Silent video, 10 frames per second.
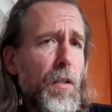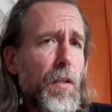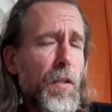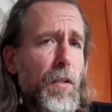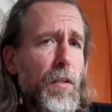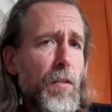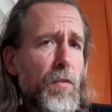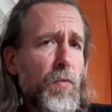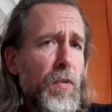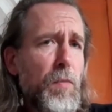his
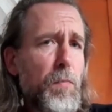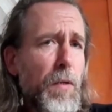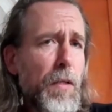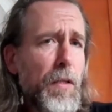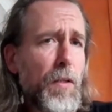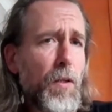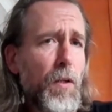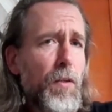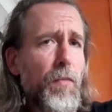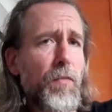feedback
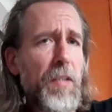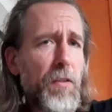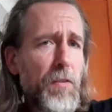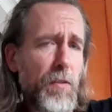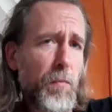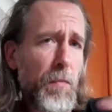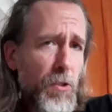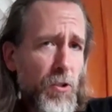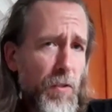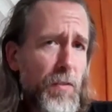on the video
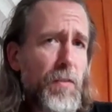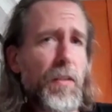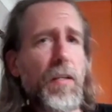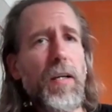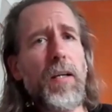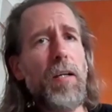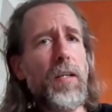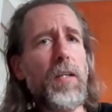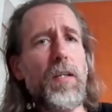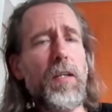submissions that
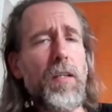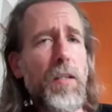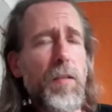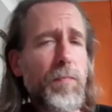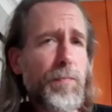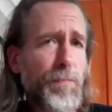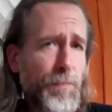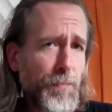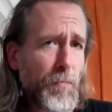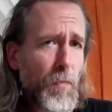I
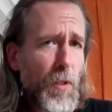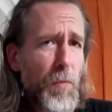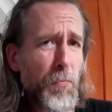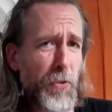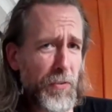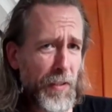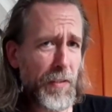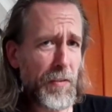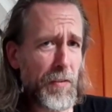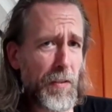
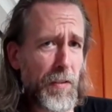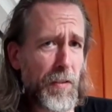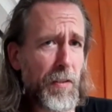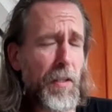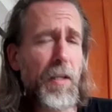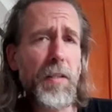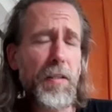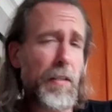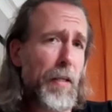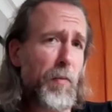presented there. He
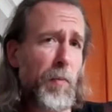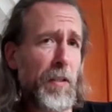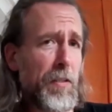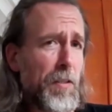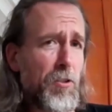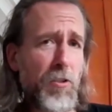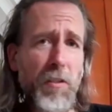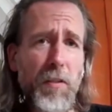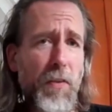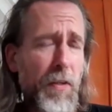gave me
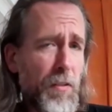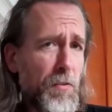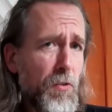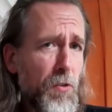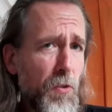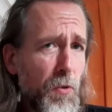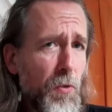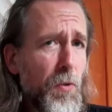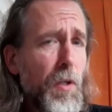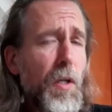additional things to
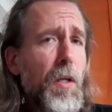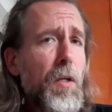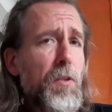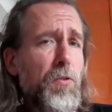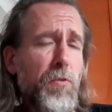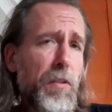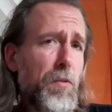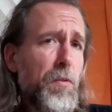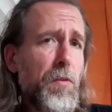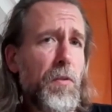do, to
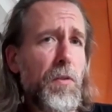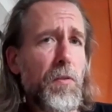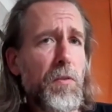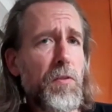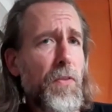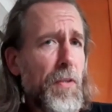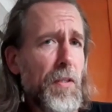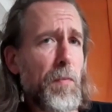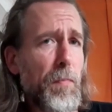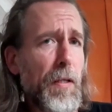record or to think
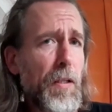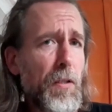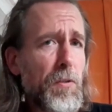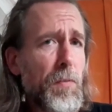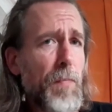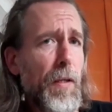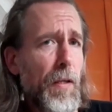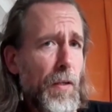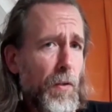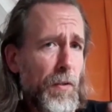about,
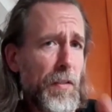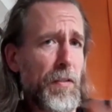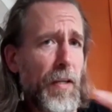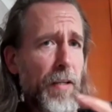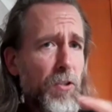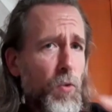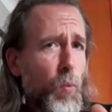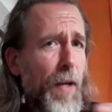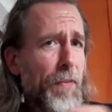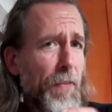and all the interaction
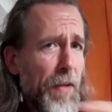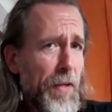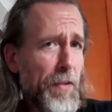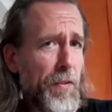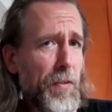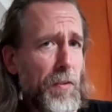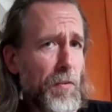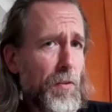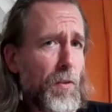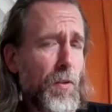went there.
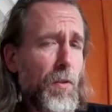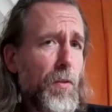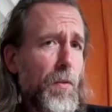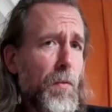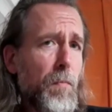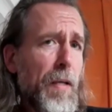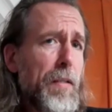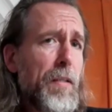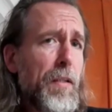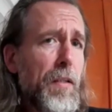So
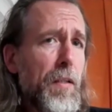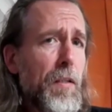mainly